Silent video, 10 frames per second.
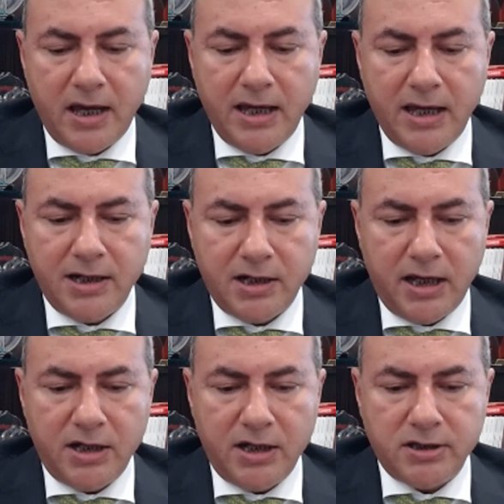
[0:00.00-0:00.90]

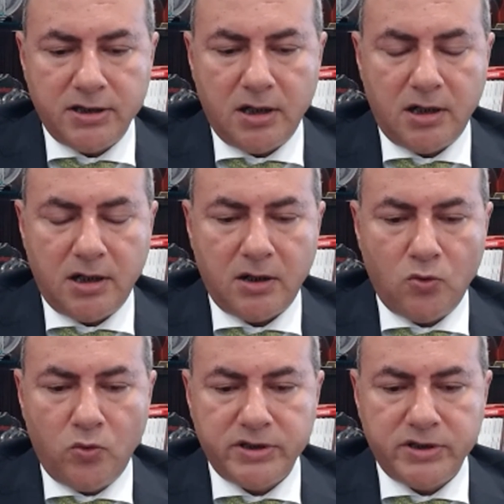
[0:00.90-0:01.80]
In general,
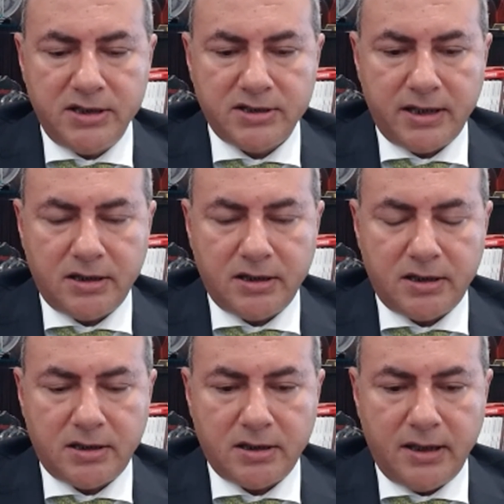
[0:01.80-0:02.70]
we see that
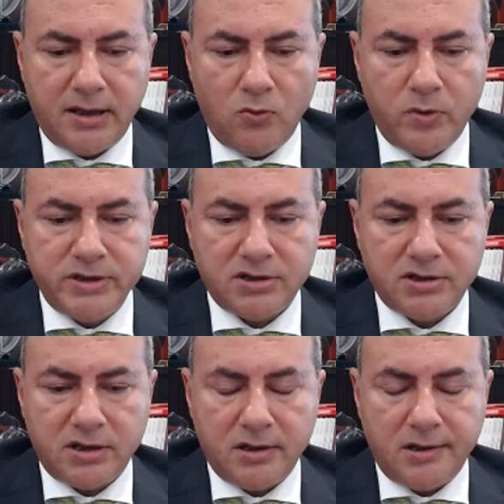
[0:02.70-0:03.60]
with
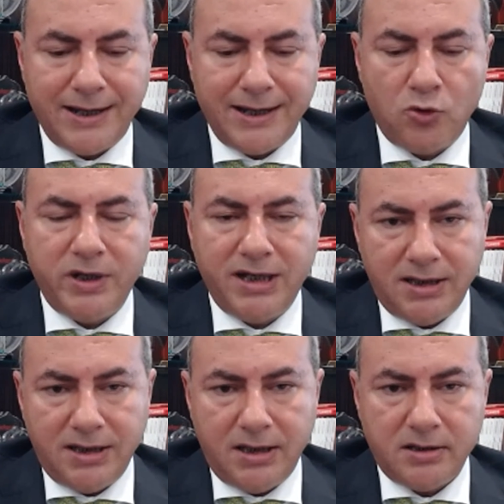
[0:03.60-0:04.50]

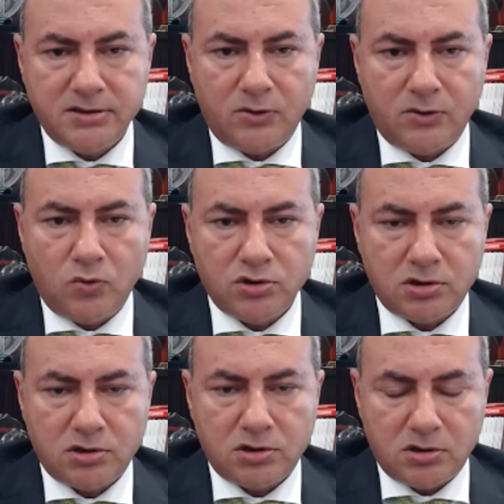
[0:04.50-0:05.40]
liquidity that
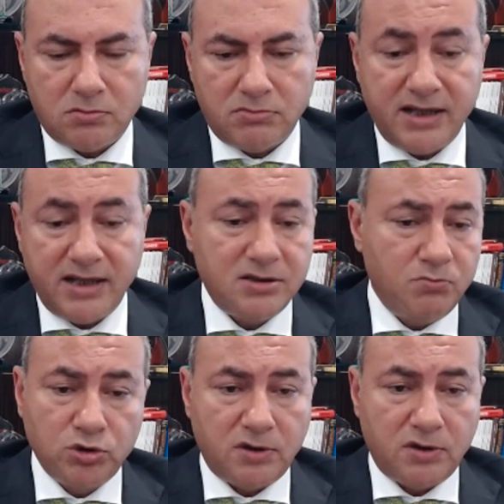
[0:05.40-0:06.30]
was, and
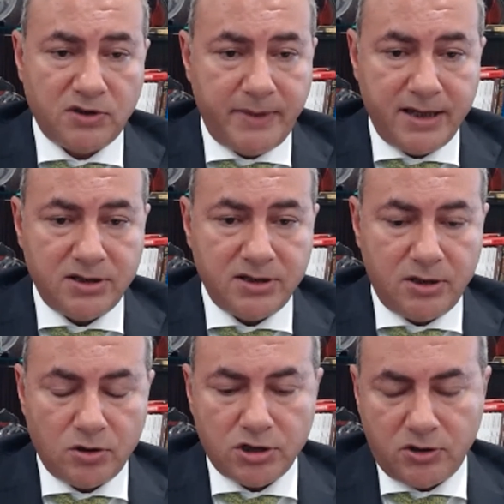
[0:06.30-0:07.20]
most of the banks here,
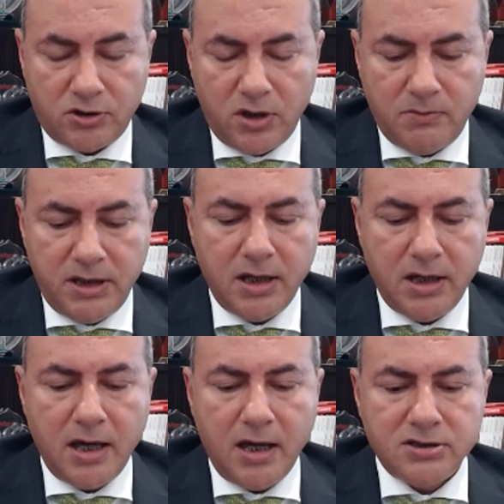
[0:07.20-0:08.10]
not just QIB,
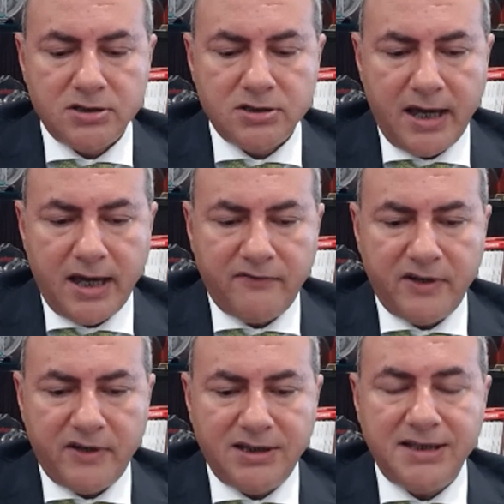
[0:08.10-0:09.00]
they have
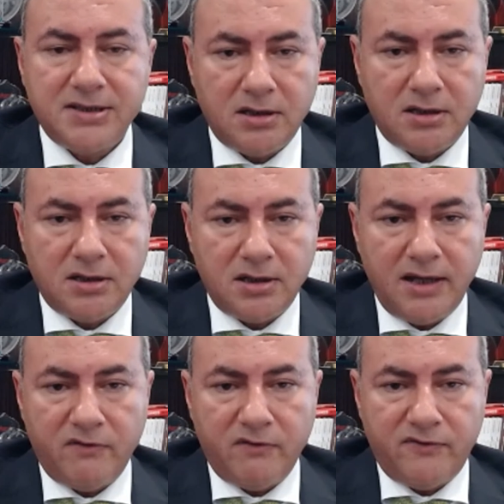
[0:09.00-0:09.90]
a decent
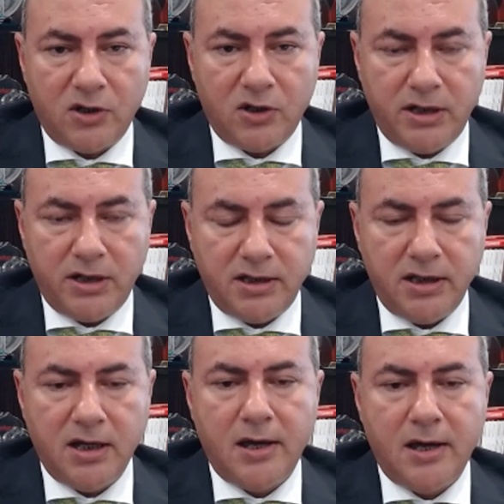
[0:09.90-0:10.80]
level of
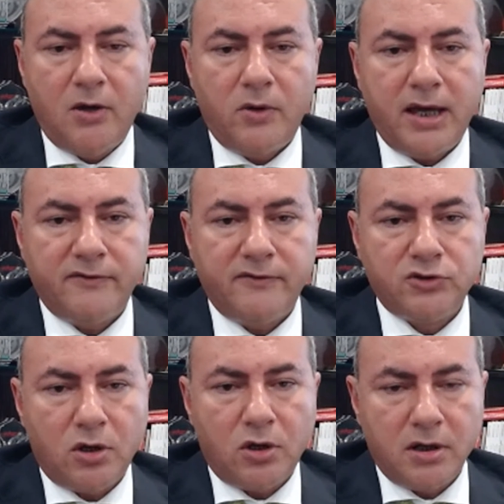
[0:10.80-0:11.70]
liquidity. We have
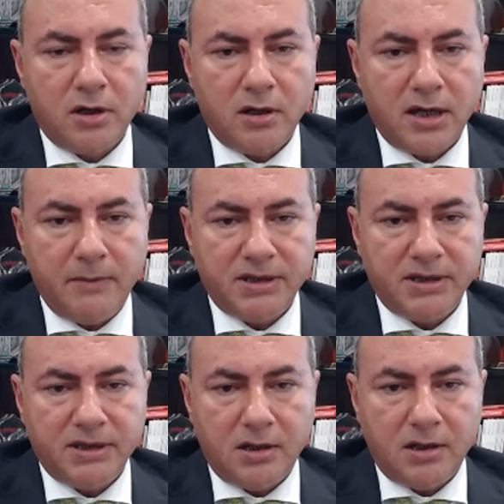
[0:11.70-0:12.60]
strong capital